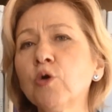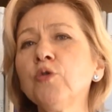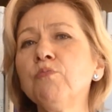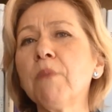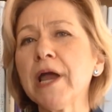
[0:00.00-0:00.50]

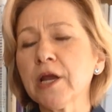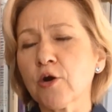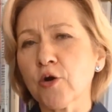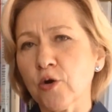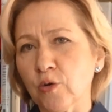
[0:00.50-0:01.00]
good
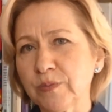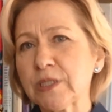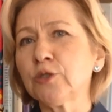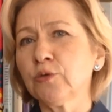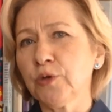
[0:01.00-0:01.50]
microbes
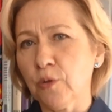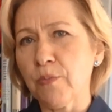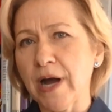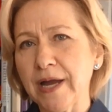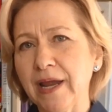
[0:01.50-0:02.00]
to your
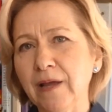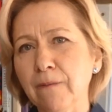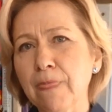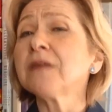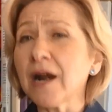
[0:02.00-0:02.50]
body.
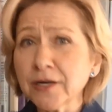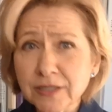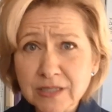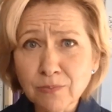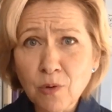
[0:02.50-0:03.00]
Start
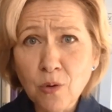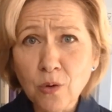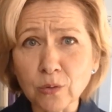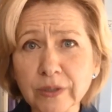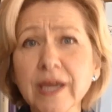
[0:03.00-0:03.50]

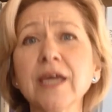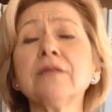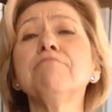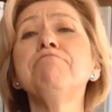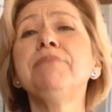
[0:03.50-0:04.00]
small
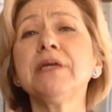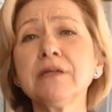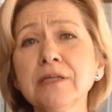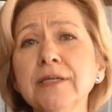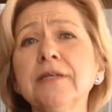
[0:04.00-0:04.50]
and
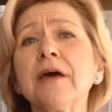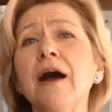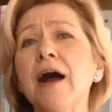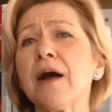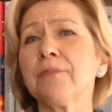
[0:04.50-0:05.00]
build it
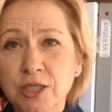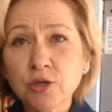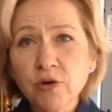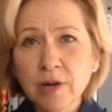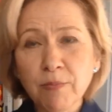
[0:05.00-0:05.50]
up. So
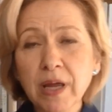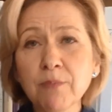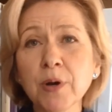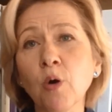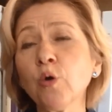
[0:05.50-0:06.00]

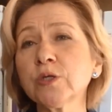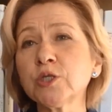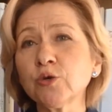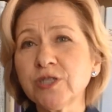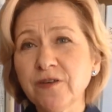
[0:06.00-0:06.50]
remember
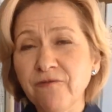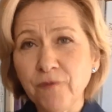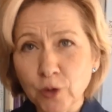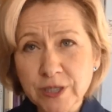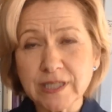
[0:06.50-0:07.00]
also
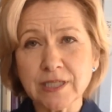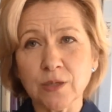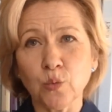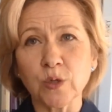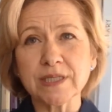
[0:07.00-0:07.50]
diversity
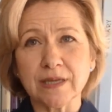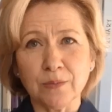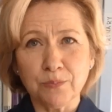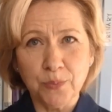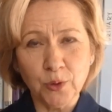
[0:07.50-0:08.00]
was
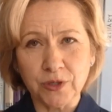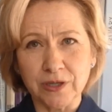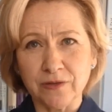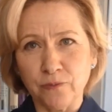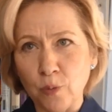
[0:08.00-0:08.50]

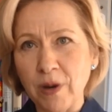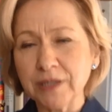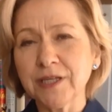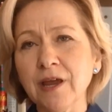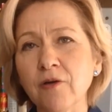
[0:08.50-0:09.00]
important for
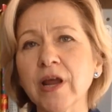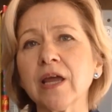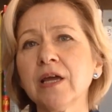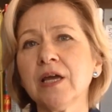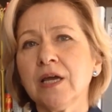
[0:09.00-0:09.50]

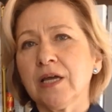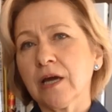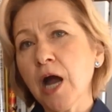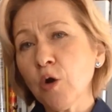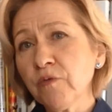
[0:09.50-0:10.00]
bacteria.
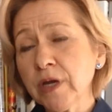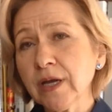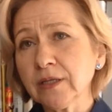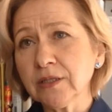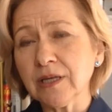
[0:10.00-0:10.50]
How we
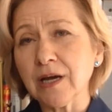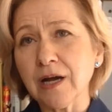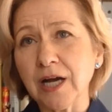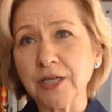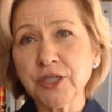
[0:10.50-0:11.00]
can
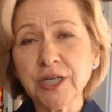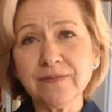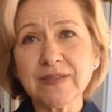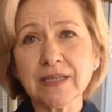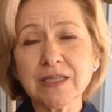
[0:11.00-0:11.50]

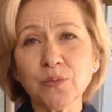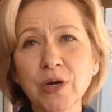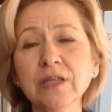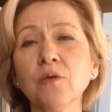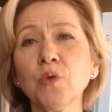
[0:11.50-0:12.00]
achieve this
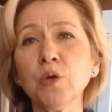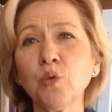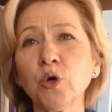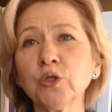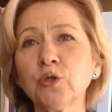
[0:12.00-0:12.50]
one? We
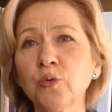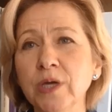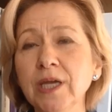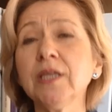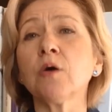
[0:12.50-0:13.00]
want to
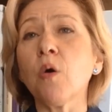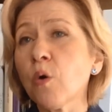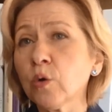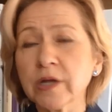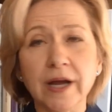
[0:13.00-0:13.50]
eat
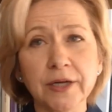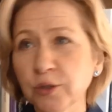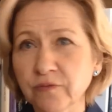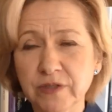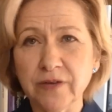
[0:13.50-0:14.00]
all kind
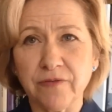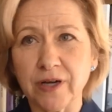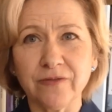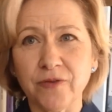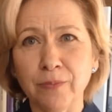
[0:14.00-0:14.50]
of
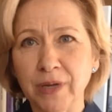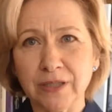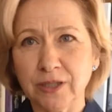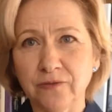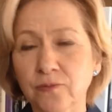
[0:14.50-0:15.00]
different
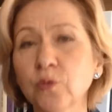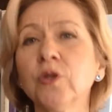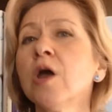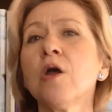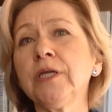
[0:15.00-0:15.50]
fermented
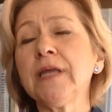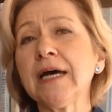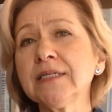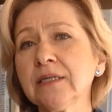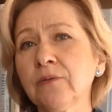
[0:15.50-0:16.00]
food.
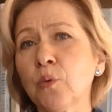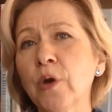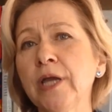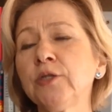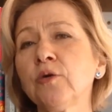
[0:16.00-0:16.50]
Another
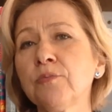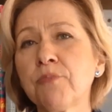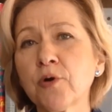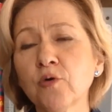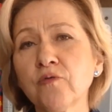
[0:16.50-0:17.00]
way to
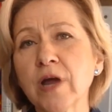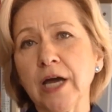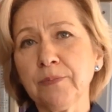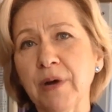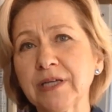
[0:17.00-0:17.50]
improve
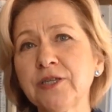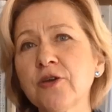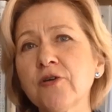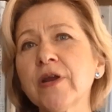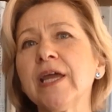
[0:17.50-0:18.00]
gut
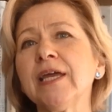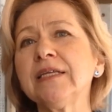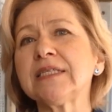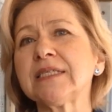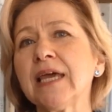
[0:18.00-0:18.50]
bacteria
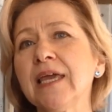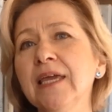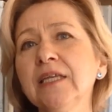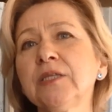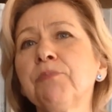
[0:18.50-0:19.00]
is to
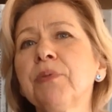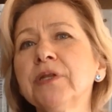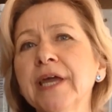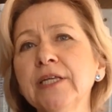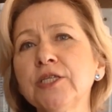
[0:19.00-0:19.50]
eat
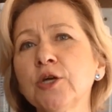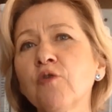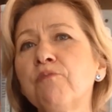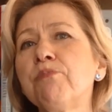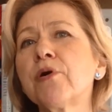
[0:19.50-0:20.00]
plenty
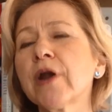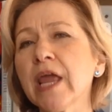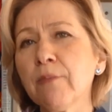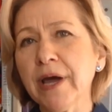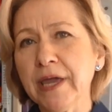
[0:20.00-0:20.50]
of
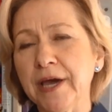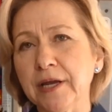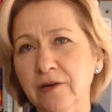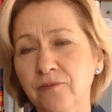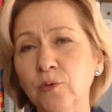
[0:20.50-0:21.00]

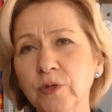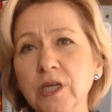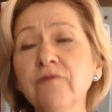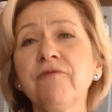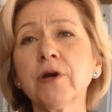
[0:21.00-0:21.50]
prebiotic food.
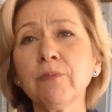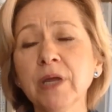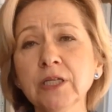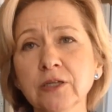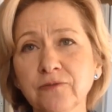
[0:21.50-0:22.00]
If
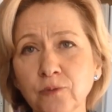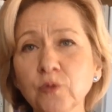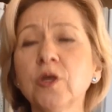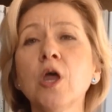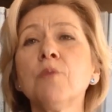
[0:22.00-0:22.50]
fermented
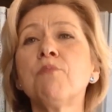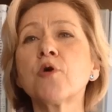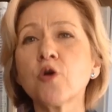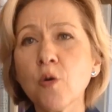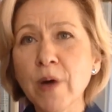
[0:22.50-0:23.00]
food,
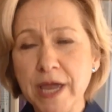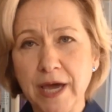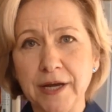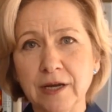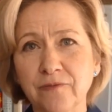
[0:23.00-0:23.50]

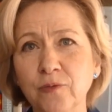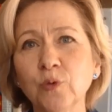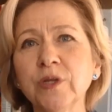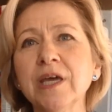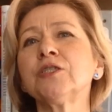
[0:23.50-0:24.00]
probiotic
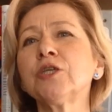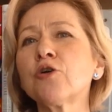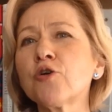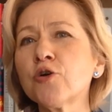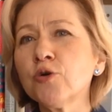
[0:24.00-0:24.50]
food, the
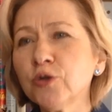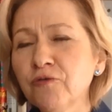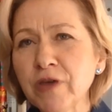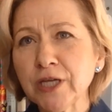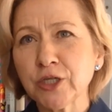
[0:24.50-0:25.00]
root
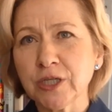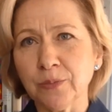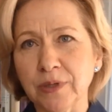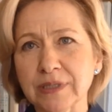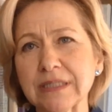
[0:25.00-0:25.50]

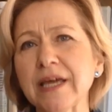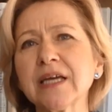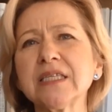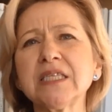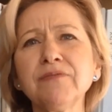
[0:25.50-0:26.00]
vegetables
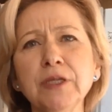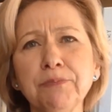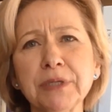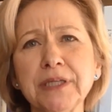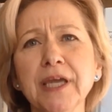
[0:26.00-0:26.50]
like sweet
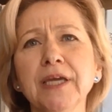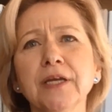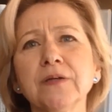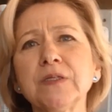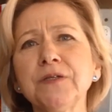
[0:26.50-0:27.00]

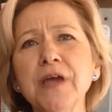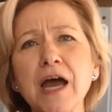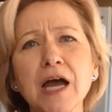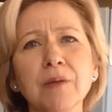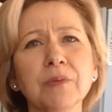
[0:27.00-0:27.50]
potatoes,
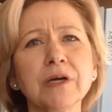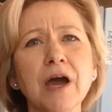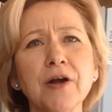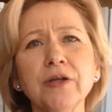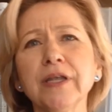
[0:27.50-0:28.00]
yam,
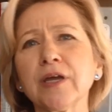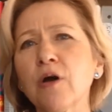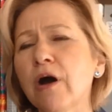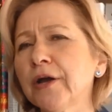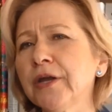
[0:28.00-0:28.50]
garlic,
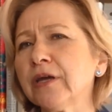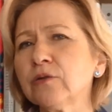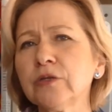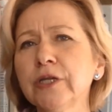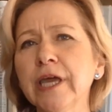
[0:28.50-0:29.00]

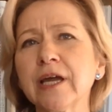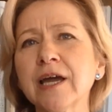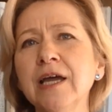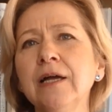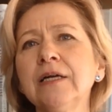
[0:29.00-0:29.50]
onion, leek,
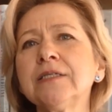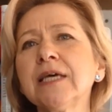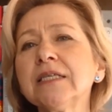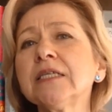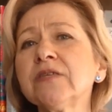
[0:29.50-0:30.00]

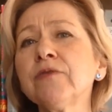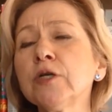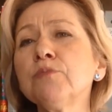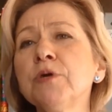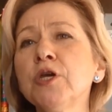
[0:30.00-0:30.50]
this
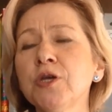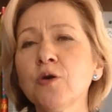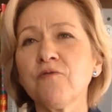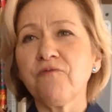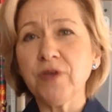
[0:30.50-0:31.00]
will be
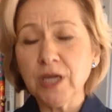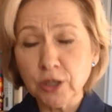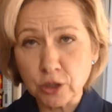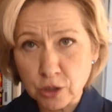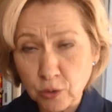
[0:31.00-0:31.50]
your
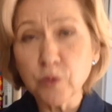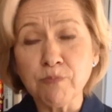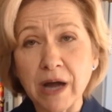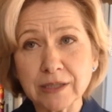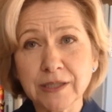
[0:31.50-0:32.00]
feed good
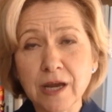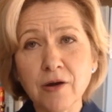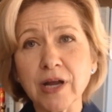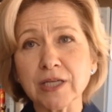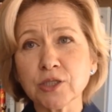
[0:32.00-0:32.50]
bacteria.